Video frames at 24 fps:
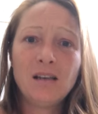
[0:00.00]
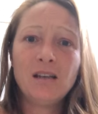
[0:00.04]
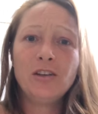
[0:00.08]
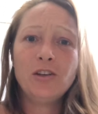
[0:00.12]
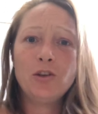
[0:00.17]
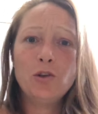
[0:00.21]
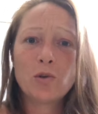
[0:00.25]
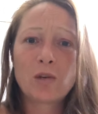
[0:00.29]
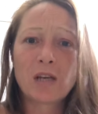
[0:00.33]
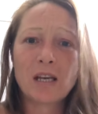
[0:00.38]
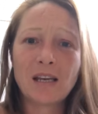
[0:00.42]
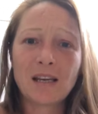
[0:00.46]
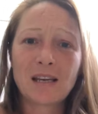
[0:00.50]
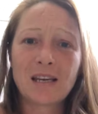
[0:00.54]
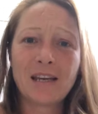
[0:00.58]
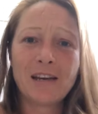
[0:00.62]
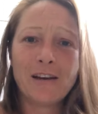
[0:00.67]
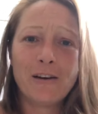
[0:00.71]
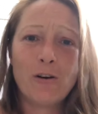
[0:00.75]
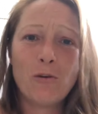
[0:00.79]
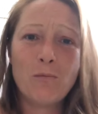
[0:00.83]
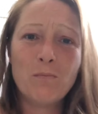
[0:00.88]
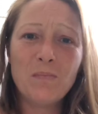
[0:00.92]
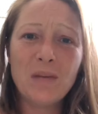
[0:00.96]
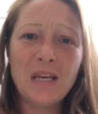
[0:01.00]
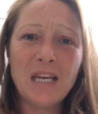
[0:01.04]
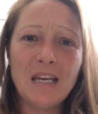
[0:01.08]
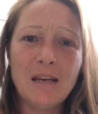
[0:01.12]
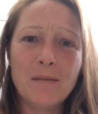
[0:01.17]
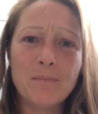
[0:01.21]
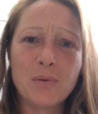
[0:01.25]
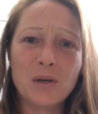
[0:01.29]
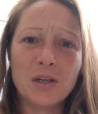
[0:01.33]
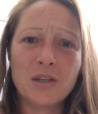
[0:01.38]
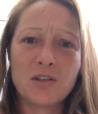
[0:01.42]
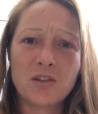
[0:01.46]
you can kill
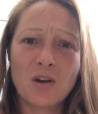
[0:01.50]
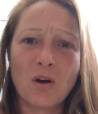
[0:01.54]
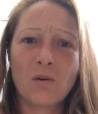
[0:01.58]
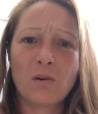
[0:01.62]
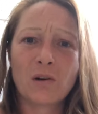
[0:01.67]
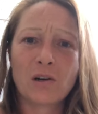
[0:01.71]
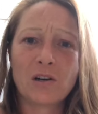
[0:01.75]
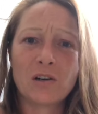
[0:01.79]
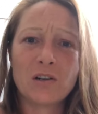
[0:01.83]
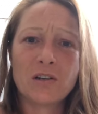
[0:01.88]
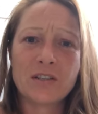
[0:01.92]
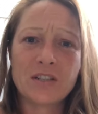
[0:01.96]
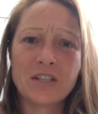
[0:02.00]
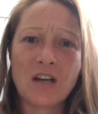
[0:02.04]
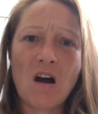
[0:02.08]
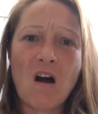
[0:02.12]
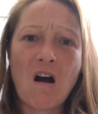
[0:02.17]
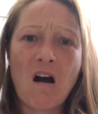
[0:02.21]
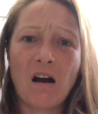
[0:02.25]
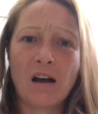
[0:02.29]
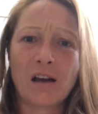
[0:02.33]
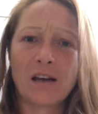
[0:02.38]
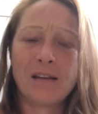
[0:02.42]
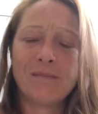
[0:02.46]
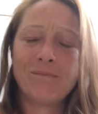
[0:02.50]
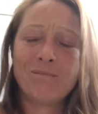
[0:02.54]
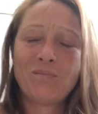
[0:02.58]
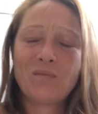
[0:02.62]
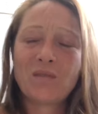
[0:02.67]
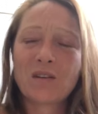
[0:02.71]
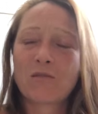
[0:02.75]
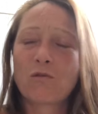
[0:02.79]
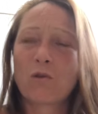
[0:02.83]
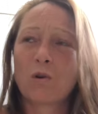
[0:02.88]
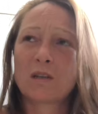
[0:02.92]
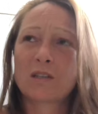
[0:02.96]
me, but don't hurt dog.
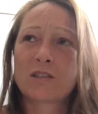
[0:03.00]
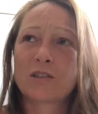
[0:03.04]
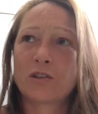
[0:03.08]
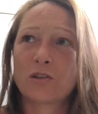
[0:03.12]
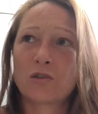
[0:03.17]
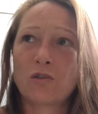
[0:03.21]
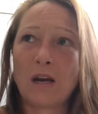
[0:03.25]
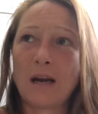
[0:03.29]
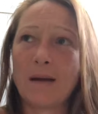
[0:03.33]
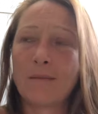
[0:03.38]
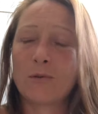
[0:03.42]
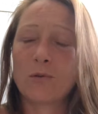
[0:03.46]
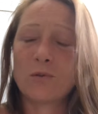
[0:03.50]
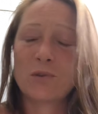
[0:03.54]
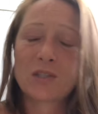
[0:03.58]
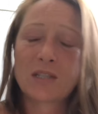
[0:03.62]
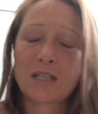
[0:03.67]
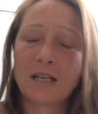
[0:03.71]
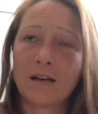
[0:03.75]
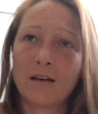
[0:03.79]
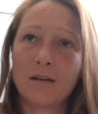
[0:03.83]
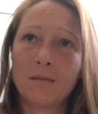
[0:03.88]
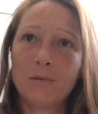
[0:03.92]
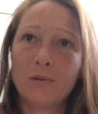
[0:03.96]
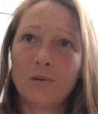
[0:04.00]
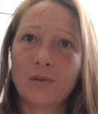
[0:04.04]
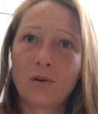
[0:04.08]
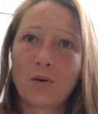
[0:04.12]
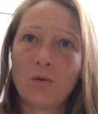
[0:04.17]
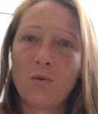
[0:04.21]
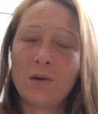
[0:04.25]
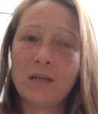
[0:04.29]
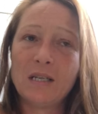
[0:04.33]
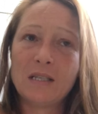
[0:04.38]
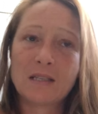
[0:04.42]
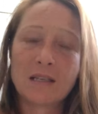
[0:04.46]
And of course, their grammar was terrible. It
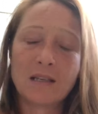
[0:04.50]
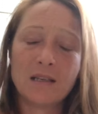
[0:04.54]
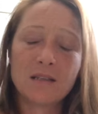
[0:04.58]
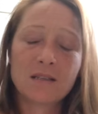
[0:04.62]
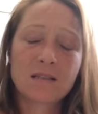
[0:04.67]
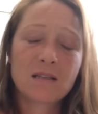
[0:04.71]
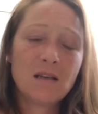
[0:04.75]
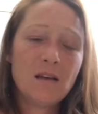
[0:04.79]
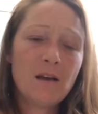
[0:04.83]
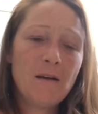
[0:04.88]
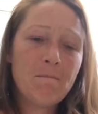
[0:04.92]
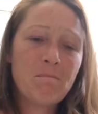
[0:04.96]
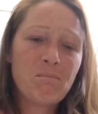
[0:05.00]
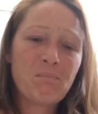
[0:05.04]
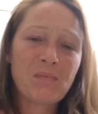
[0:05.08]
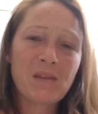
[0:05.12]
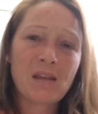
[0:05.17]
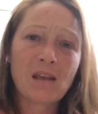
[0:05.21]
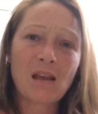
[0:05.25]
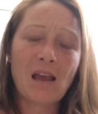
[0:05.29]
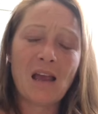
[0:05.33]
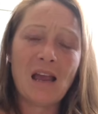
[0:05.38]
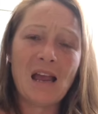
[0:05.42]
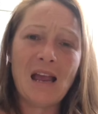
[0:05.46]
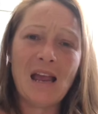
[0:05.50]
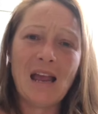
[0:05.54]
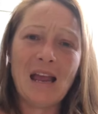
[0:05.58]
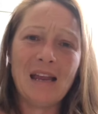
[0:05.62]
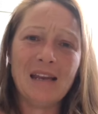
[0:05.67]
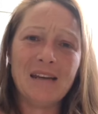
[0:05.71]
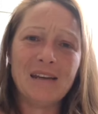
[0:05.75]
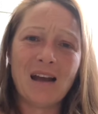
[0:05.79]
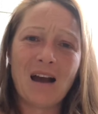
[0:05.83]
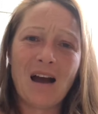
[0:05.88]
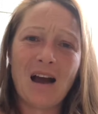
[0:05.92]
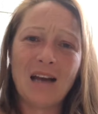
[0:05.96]
always is.
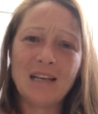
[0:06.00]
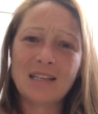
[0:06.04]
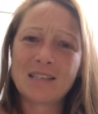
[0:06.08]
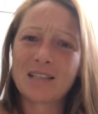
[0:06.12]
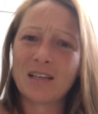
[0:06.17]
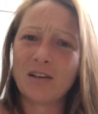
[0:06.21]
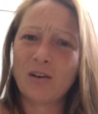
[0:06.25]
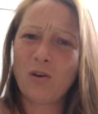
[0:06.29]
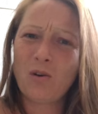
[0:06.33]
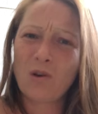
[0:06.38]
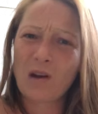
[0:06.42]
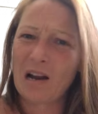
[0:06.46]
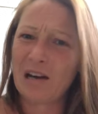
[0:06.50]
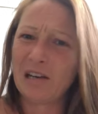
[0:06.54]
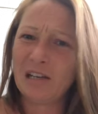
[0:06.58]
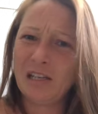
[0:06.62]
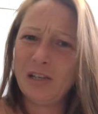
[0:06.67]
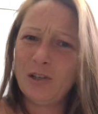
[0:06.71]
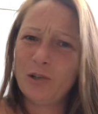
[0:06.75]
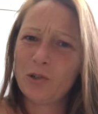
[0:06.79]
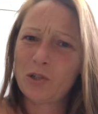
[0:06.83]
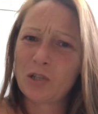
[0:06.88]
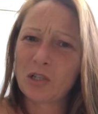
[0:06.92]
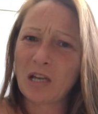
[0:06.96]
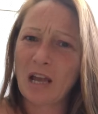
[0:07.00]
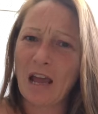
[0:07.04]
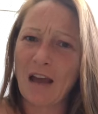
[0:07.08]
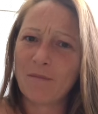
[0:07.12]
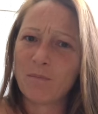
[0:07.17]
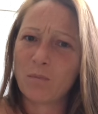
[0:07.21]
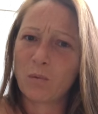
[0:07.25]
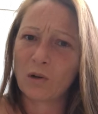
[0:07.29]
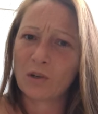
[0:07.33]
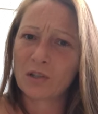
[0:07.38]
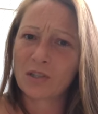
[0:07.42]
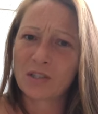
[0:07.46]
And I said, oh, honey, you should
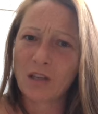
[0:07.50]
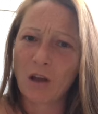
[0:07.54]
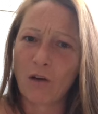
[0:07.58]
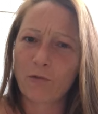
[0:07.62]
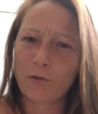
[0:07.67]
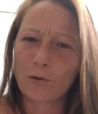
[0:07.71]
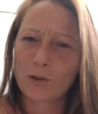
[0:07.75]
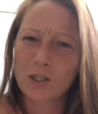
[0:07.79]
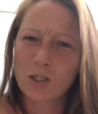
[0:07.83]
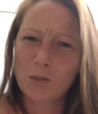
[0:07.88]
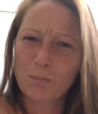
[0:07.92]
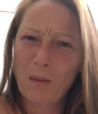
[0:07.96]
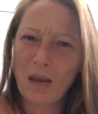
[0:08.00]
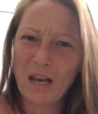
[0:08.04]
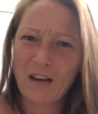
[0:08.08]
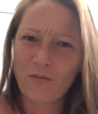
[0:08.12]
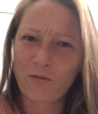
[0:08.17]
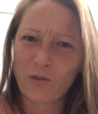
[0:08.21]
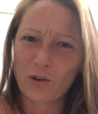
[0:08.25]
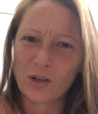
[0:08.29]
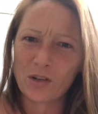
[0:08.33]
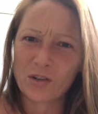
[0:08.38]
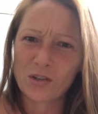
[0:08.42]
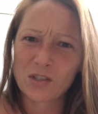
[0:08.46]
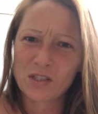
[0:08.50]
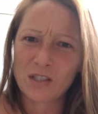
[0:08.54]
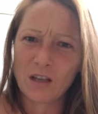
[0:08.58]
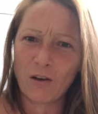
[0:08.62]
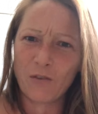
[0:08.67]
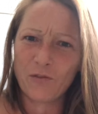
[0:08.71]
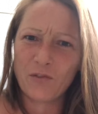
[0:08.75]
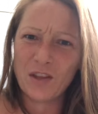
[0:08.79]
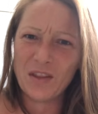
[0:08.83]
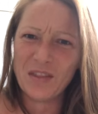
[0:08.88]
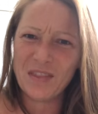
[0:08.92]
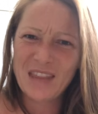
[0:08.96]
have more self-respect for
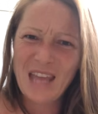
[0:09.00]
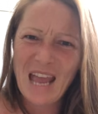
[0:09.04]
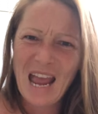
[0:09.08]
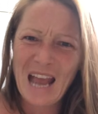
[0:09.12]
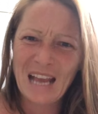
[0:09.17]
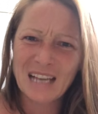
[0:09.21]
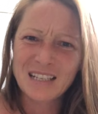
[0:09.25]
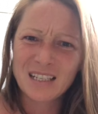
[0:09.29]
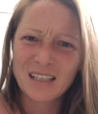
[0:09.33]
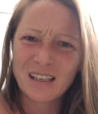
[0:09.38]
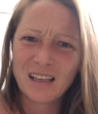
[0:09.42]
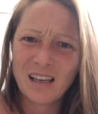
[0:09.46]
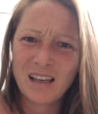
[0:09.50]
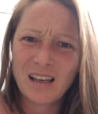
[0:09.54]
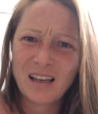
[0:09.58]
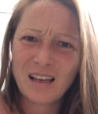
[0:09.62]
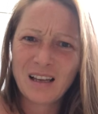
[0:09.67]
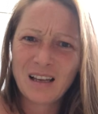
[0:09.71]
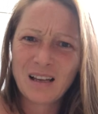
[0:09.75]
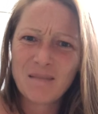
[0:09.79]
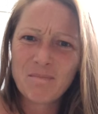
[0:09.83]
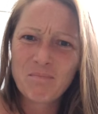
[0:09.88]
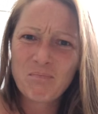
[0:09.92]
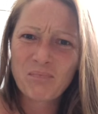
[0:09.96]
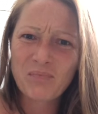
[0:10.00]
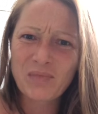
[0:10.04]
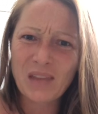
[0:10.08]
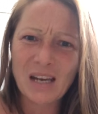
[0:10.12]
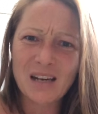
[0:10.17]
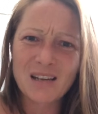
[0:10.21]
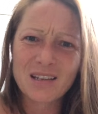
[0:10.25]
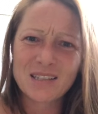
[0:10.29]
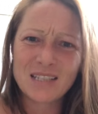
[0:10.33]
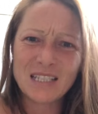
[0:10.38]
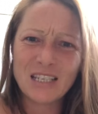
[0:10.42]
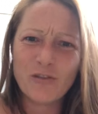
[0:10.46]
yourself than that. That
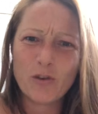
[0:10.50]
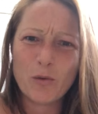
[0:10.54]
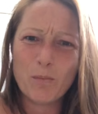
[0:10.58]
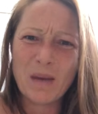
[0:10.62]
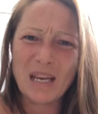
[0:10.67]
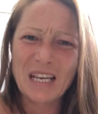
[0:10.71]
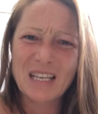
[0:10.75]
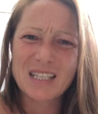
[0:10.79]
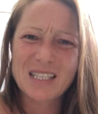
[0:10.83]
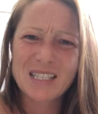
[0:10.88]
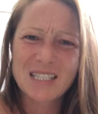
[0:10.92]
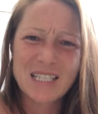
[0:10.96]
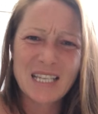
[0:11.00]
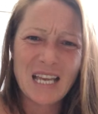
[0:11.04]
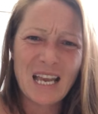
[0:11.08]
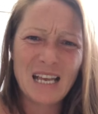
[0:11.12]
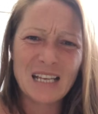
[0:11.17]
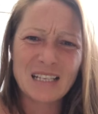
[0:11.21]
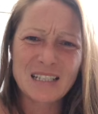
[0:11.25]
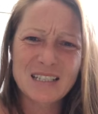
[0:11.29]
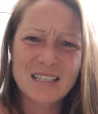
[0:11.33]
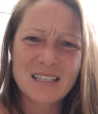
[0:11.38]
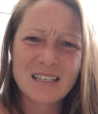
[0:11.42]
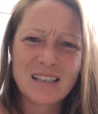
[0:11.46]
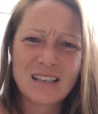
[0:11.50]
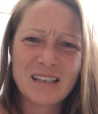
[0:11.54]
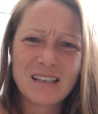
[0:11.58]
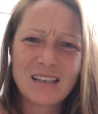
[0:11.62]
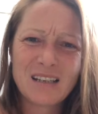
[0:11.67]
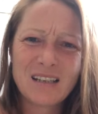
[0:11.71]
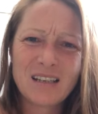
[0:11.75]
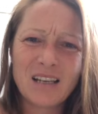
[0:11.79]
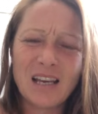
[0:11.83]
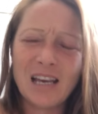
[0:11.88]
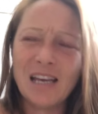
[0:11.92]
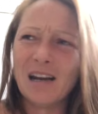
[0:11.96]
doesn't even make sense.
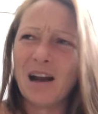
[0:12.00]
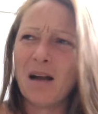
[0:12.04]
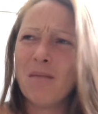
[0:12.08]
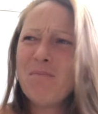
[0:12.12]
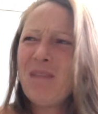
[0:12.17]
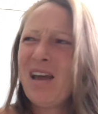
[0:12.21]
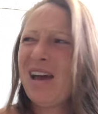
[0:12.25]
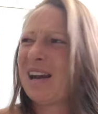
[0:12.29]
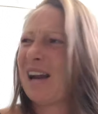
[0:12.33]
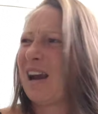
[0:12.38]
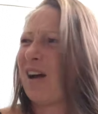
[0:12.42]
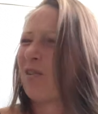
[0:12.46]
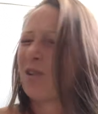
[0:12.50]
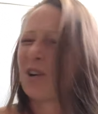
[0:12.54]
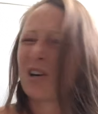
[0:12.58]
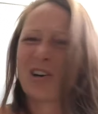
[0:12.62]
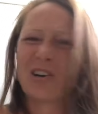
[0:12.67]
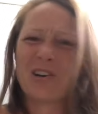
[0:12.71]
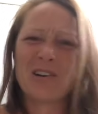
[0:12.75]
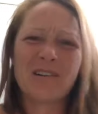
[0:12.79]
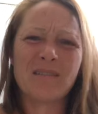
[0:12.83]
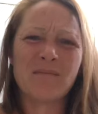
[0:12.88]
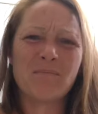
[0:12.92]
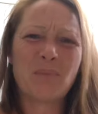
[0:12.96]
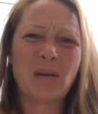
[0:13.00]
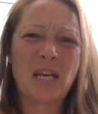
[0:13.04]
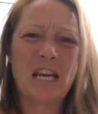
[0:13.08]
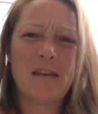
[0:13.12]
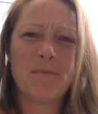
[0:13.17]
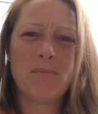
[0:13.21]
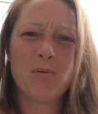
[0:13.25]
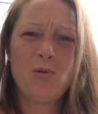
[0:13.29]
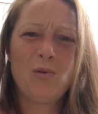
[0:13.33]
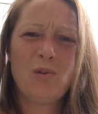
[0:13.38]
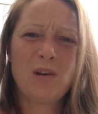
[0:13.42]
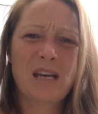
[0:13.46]
And I'm not out hurting
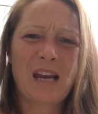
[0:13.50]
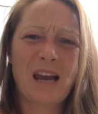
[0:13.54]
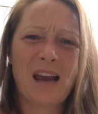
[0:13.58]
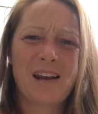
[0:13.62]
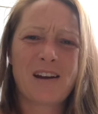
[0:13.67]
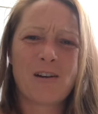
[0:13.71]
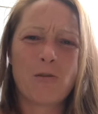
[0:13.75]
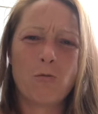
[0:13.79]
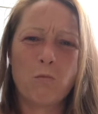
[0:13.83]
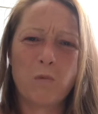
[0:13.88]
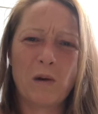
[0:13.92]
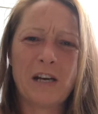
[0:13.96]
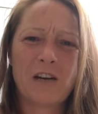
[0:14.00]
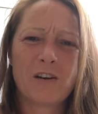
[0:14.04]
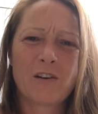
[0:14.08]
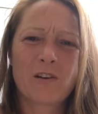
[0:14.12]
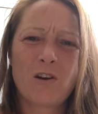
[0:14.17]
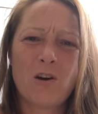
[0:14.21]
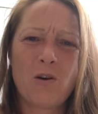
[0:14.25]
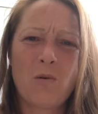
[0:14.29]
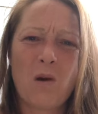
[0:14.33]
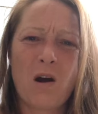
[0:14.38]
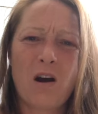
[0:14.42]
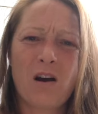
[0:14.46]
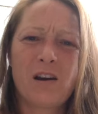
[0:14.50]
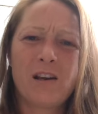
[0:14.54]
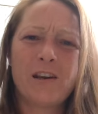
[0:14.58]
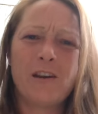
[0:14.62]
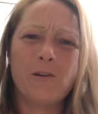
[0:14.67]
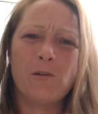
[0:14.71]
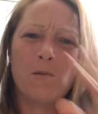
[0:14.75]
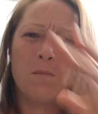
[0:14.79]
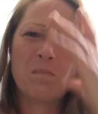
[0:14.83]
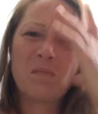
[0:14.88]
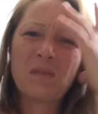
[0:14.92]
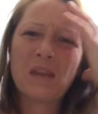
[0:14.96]
people. What kind of weirdo are
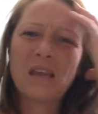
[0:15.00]
you?